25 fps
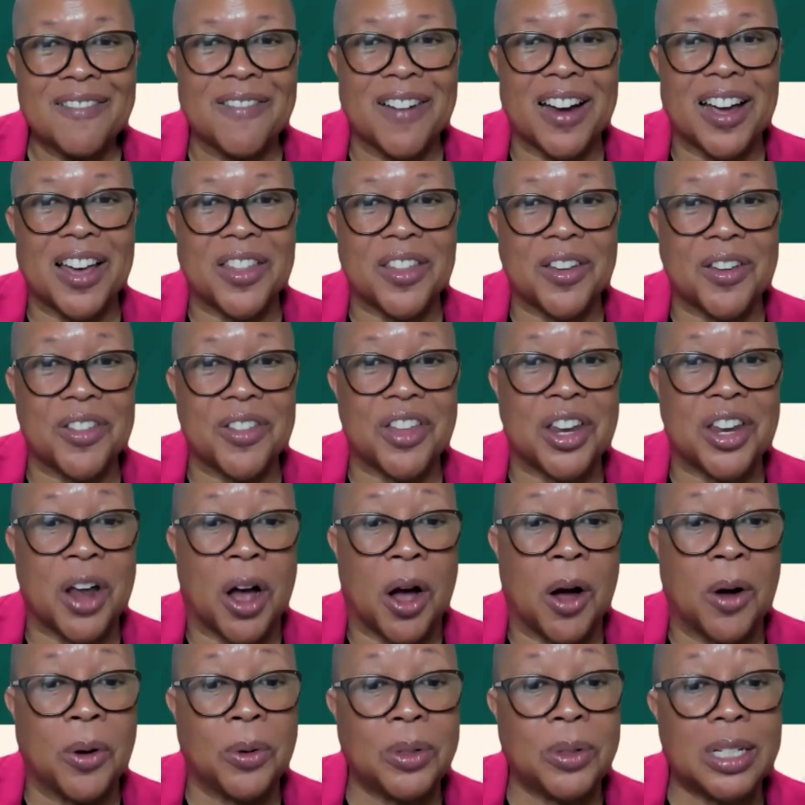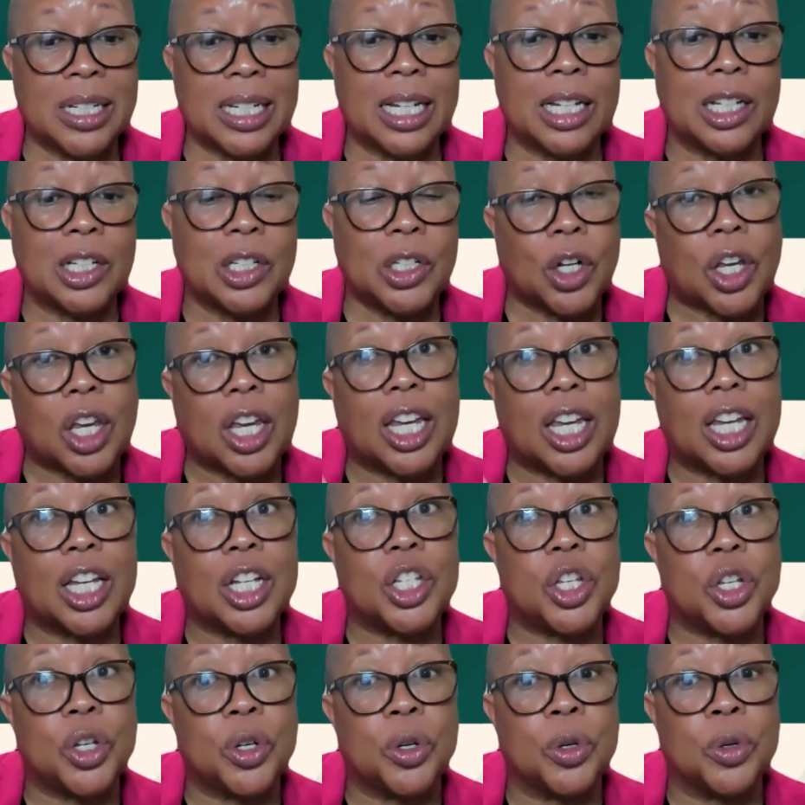Rather than only
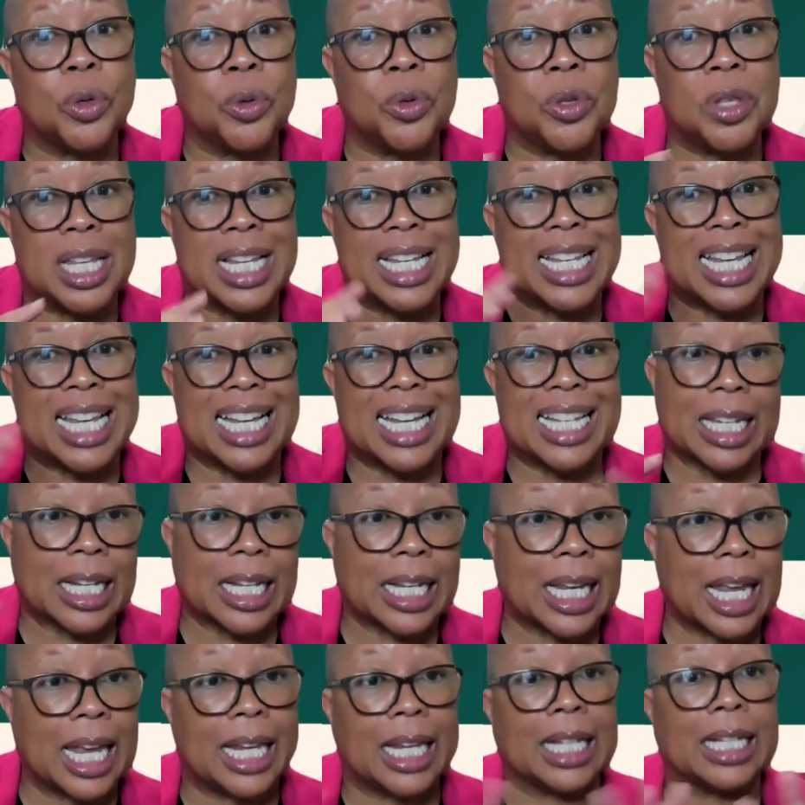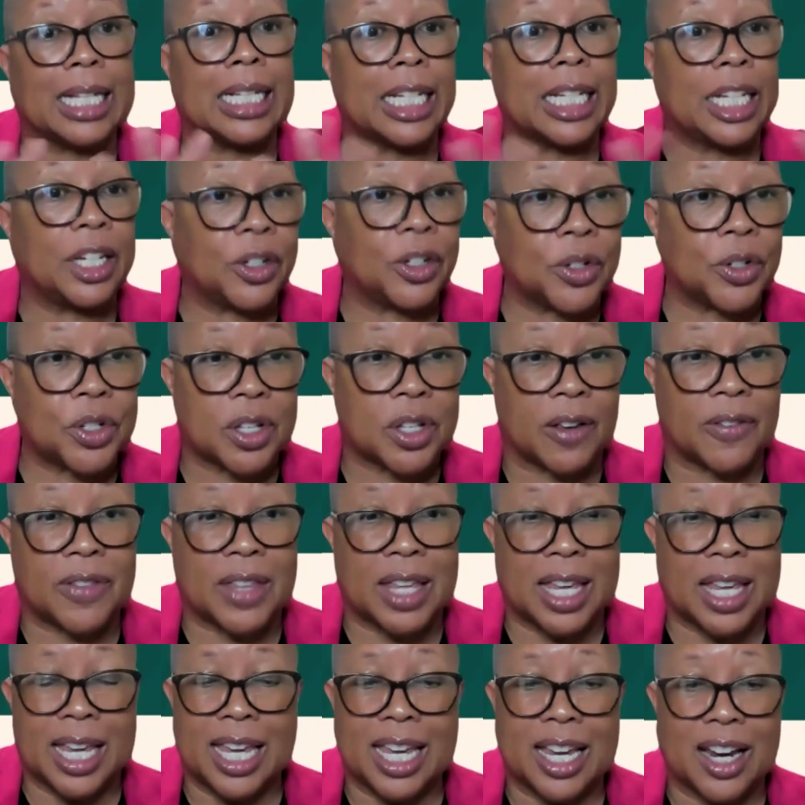looking to the designated leaders
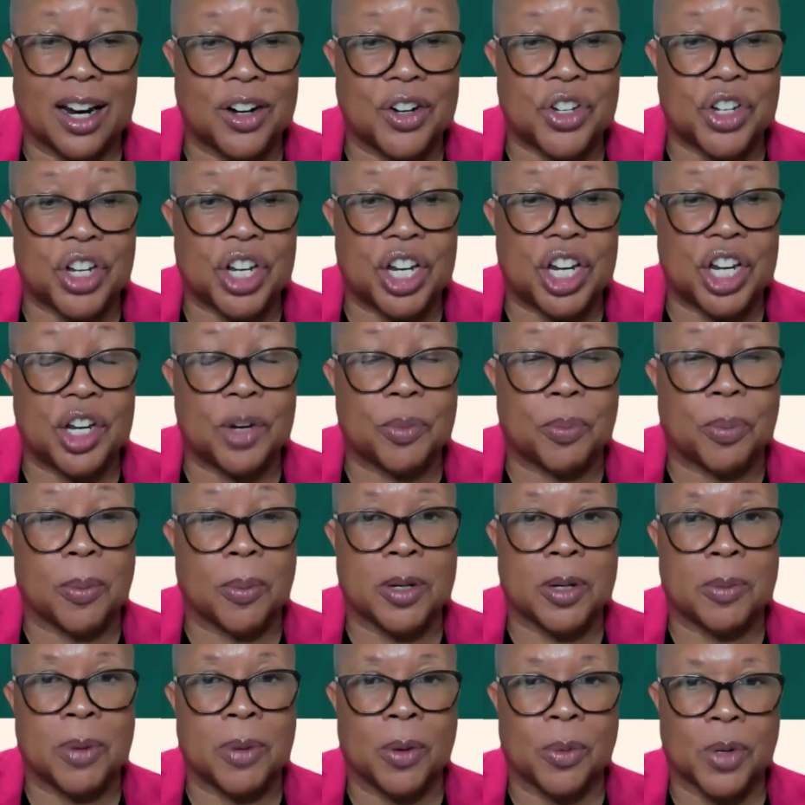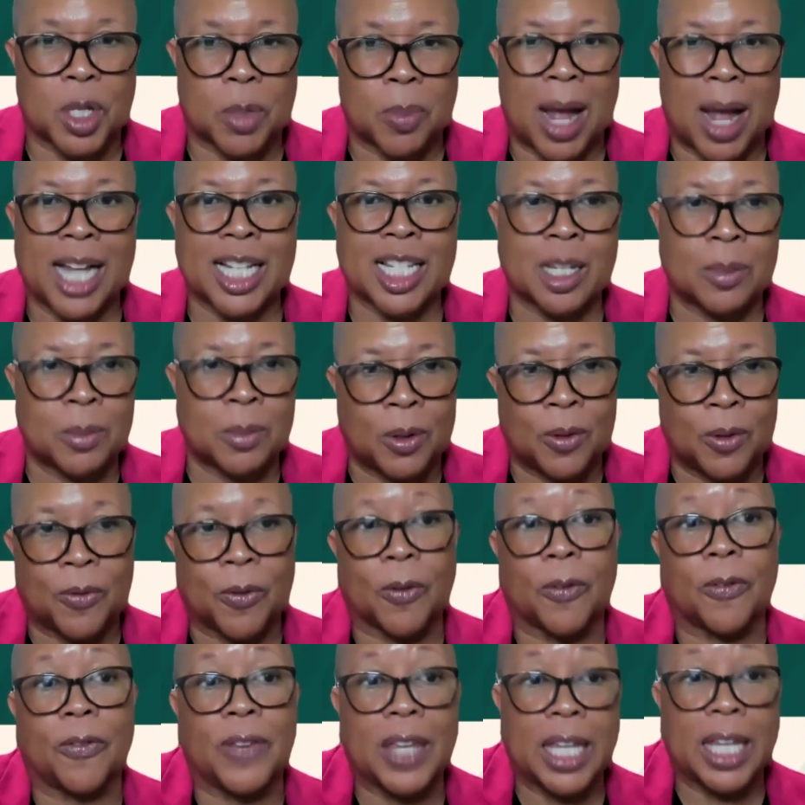of the ERG to be responsible
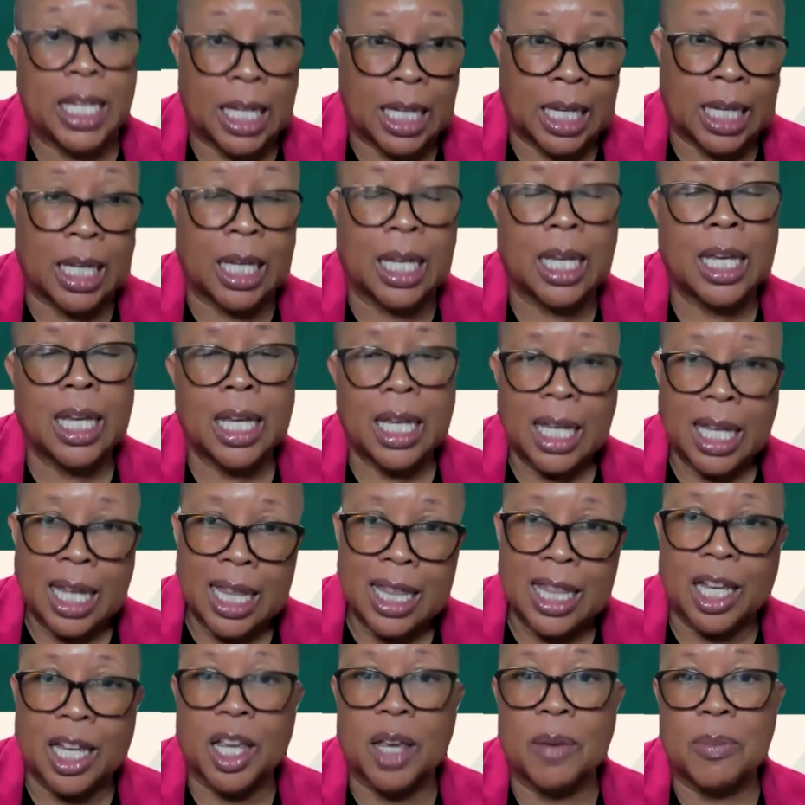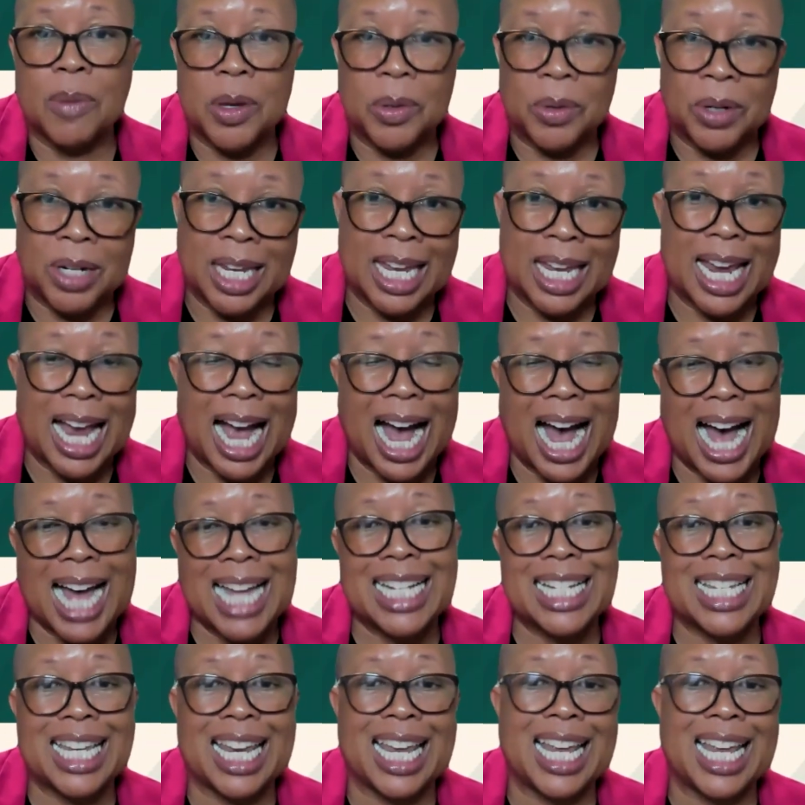for feeding the community
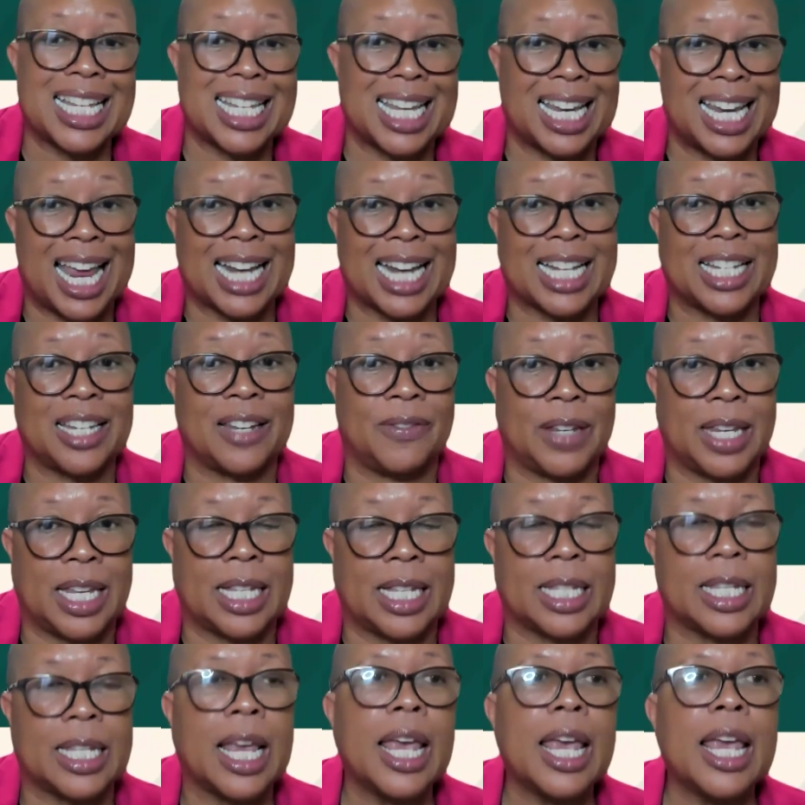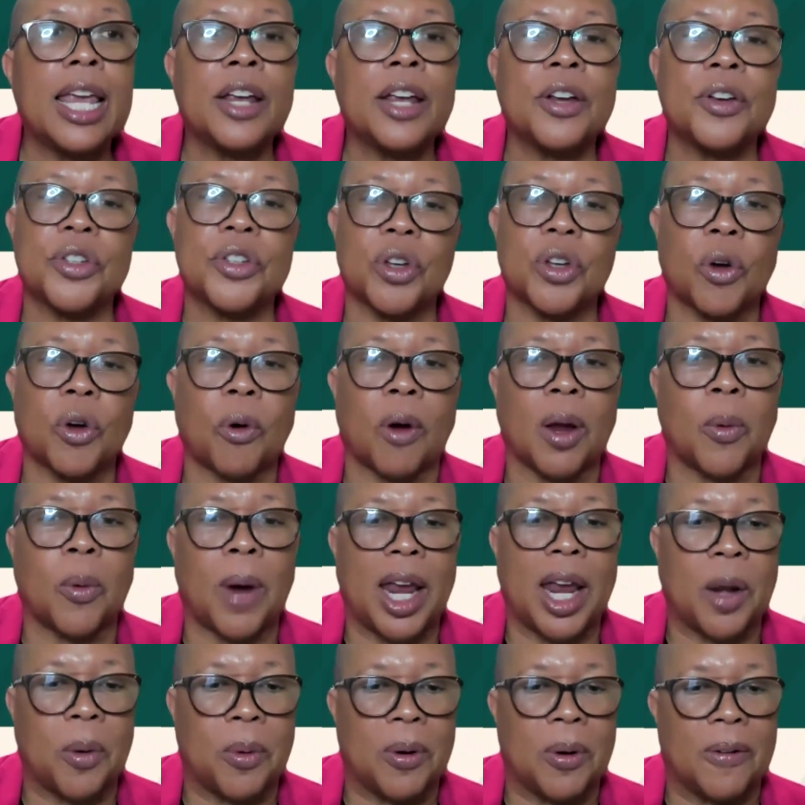content and activities, here's a great
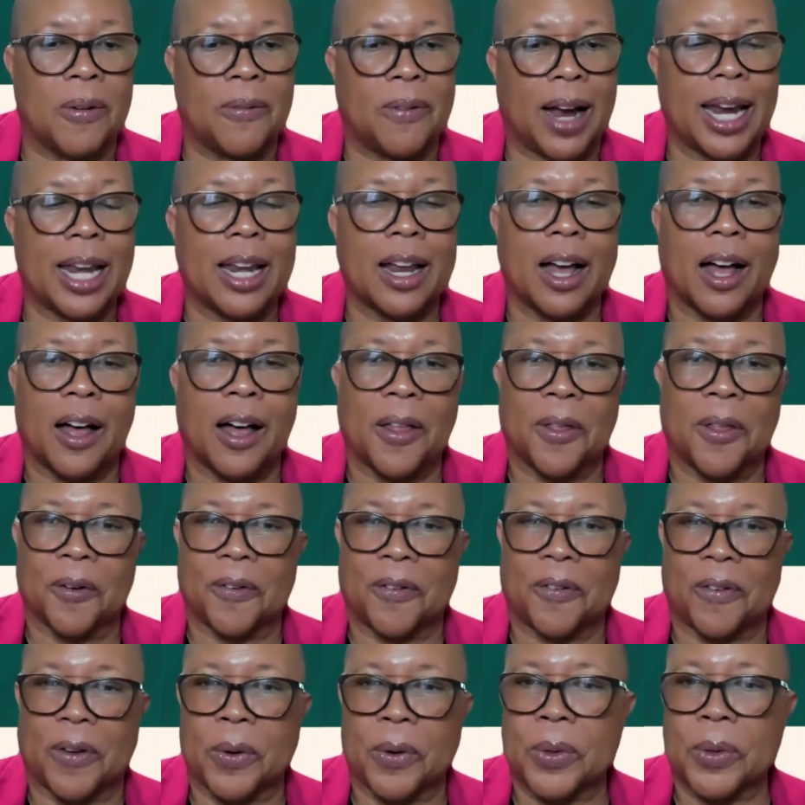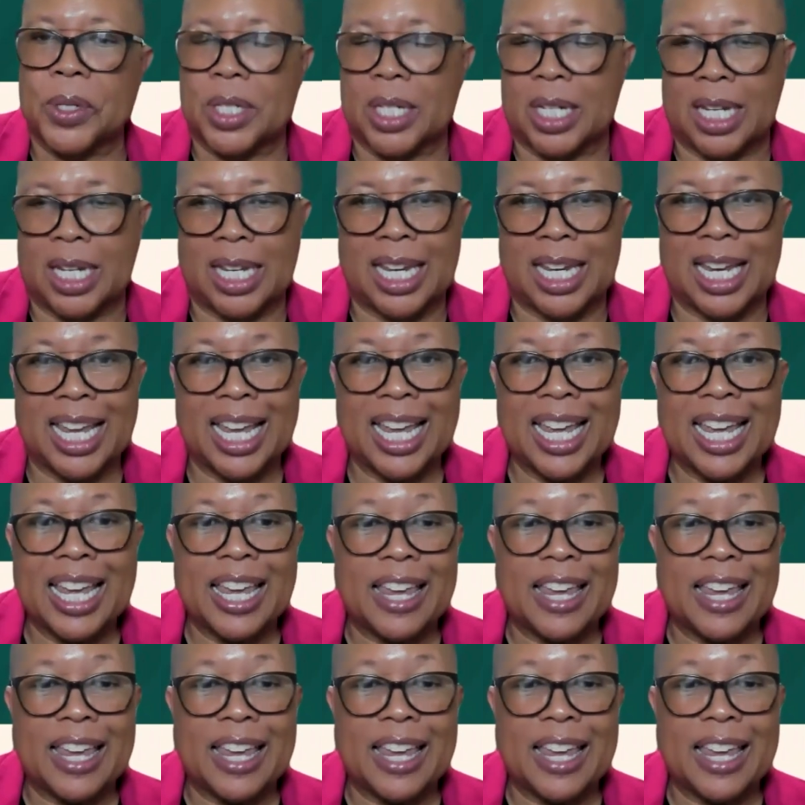way to invite other folks in.